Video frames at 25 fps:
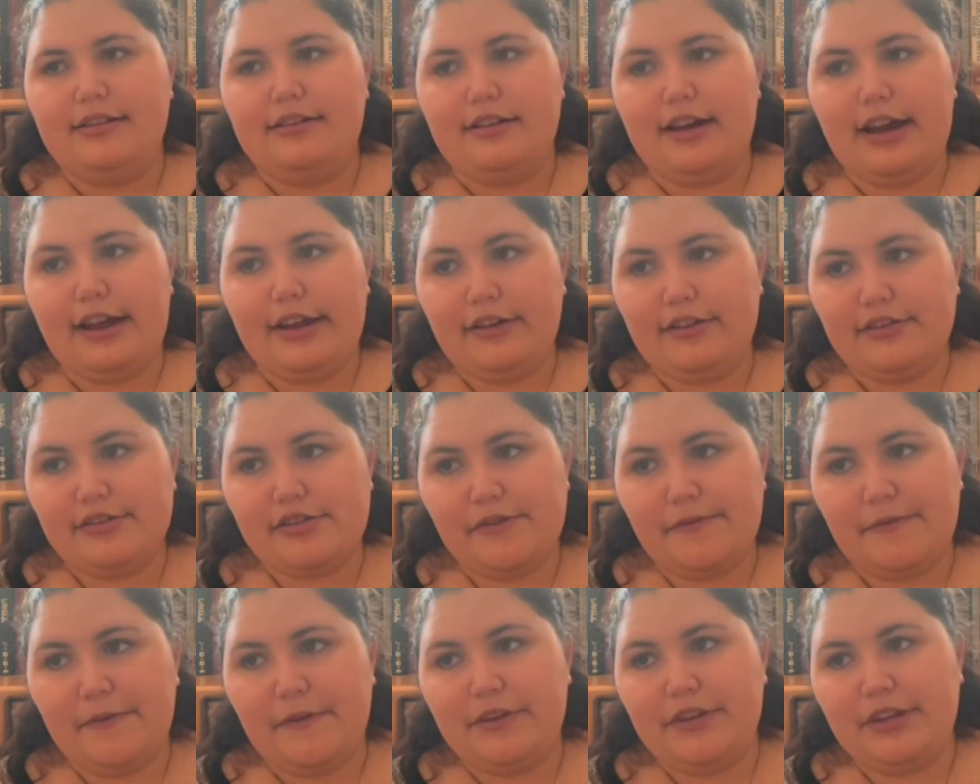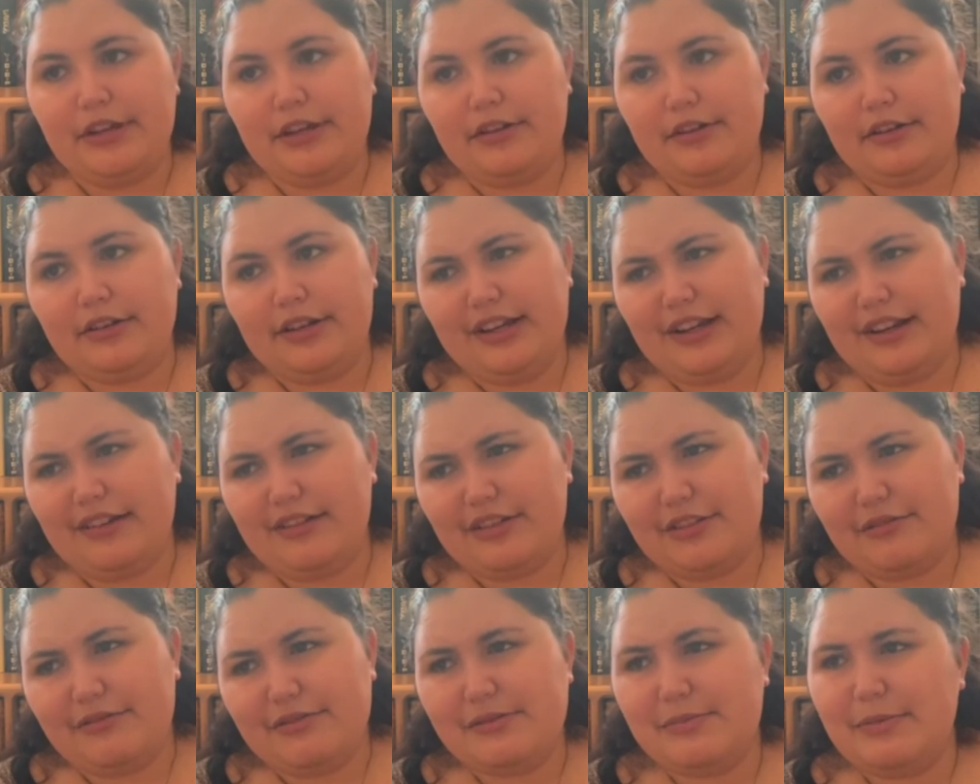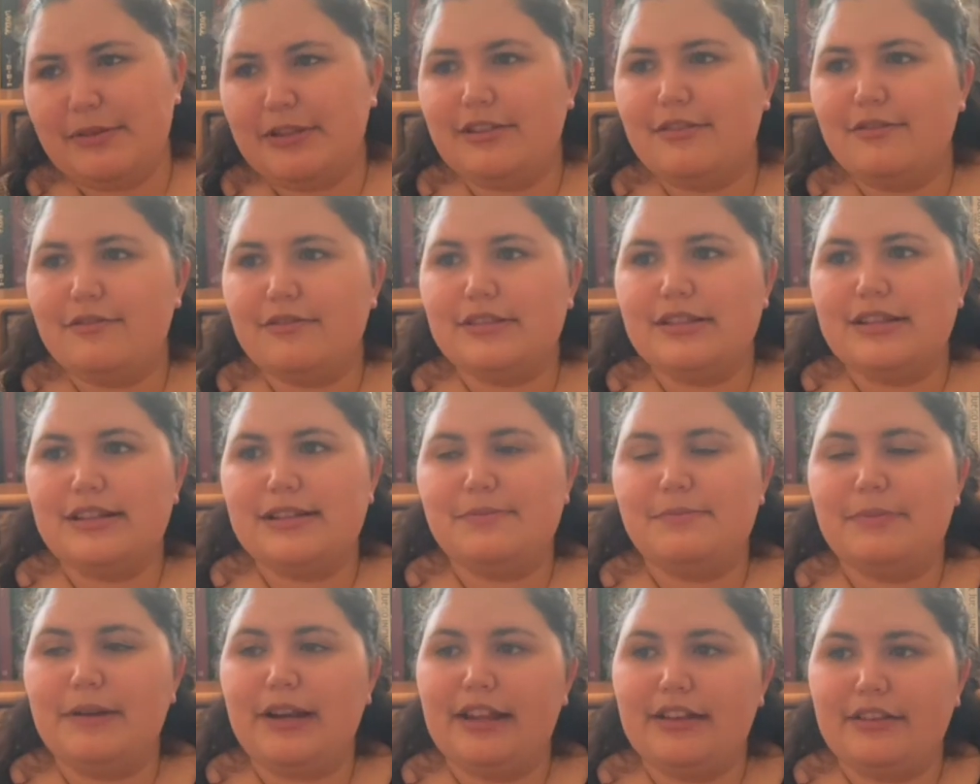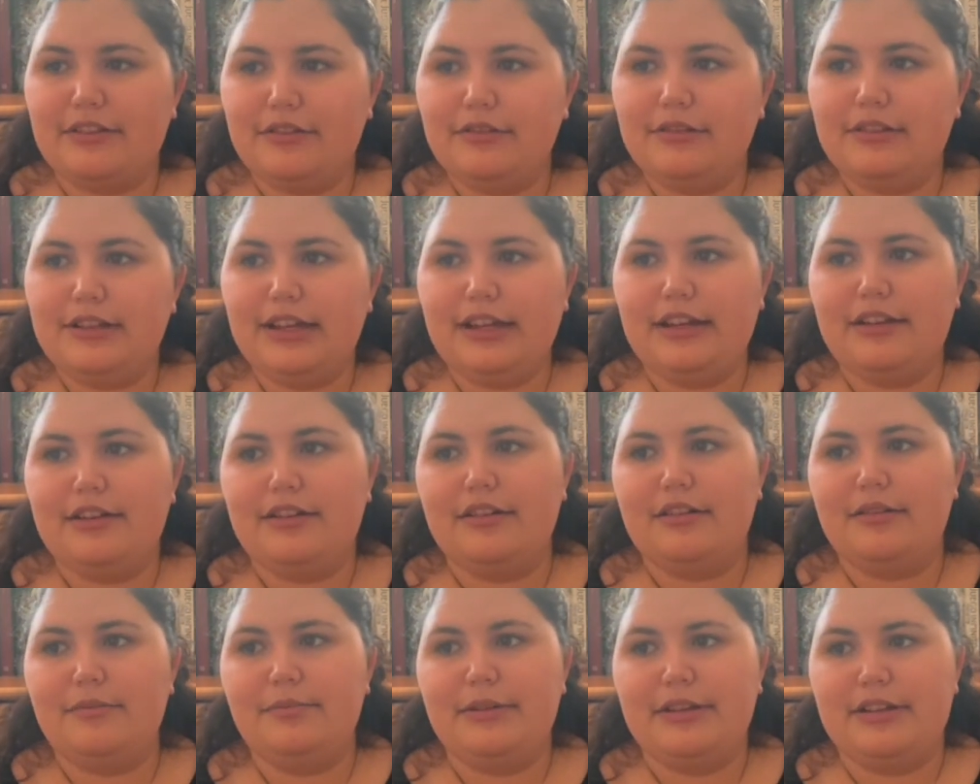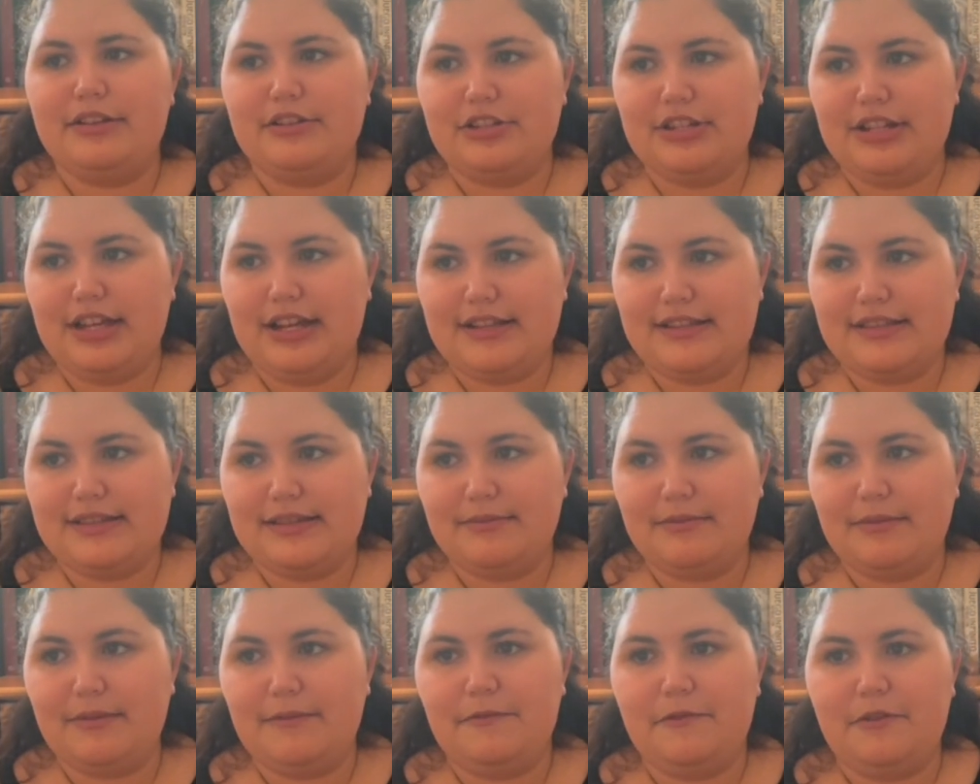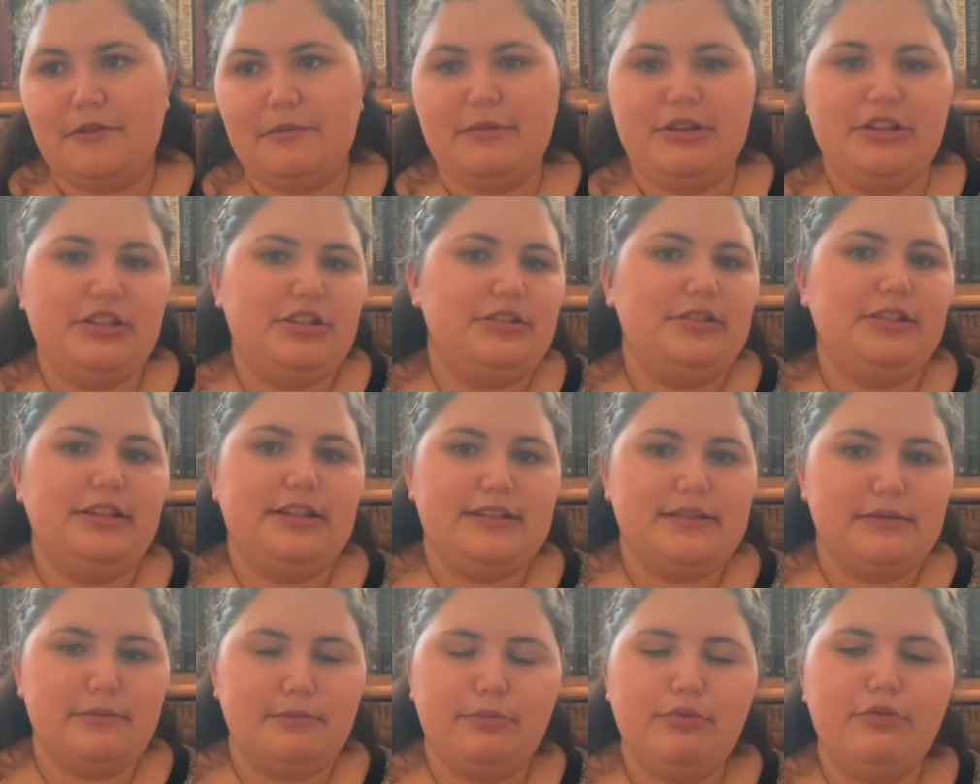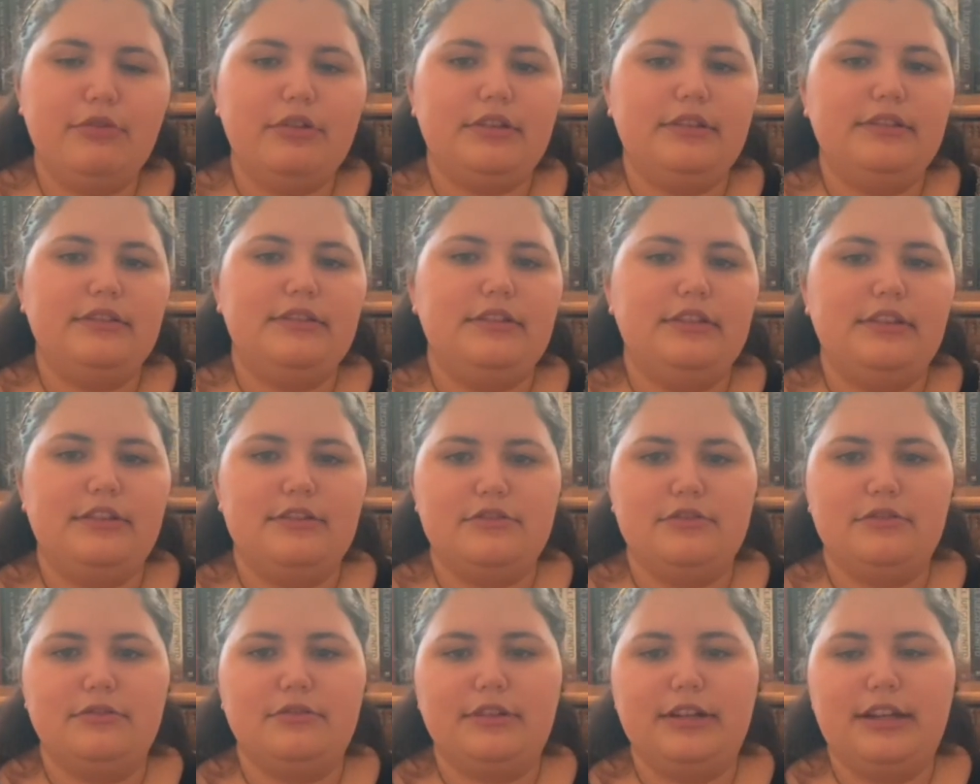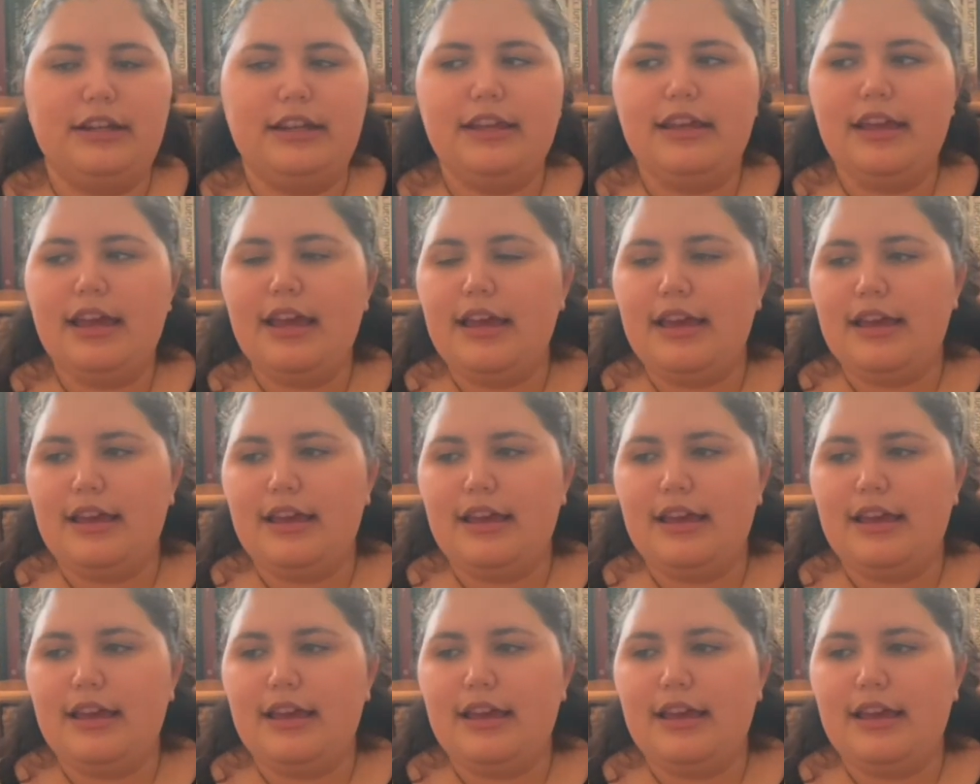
I also felt like her character was a bit useless, but I do like her because she had some information that is important to the story.